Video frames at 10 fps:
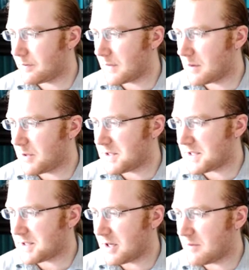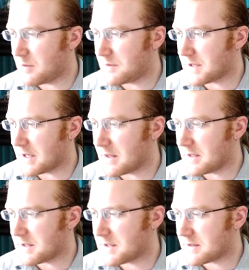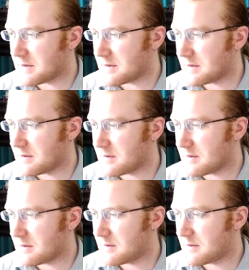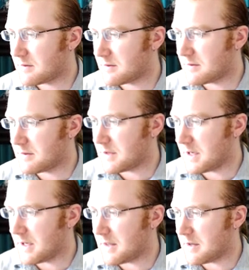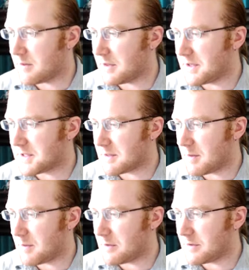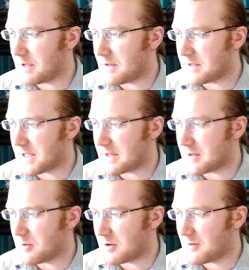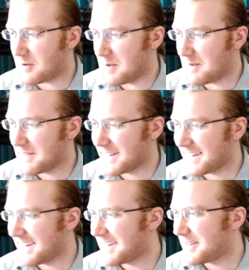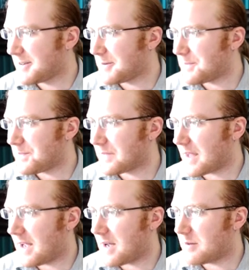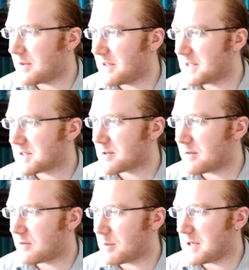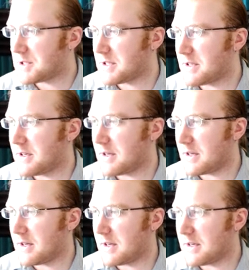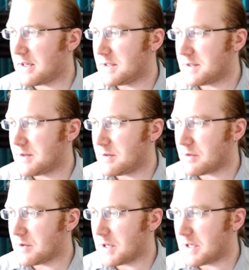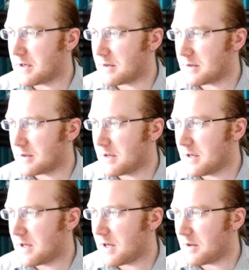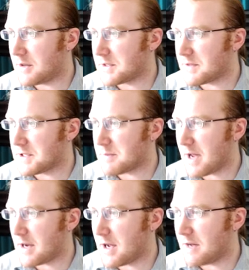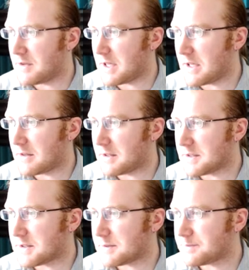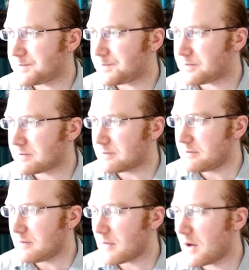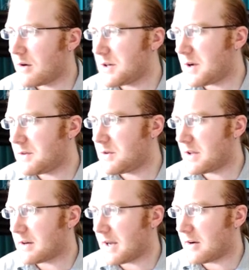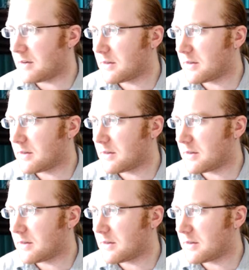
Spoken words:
Plus I still have moves like this. And I think with this I might be able to even take the corner from him. With this sort of formation, I need to throw in here. Otherwise, if I just back off, he can get this. Alright, do I have to do that now?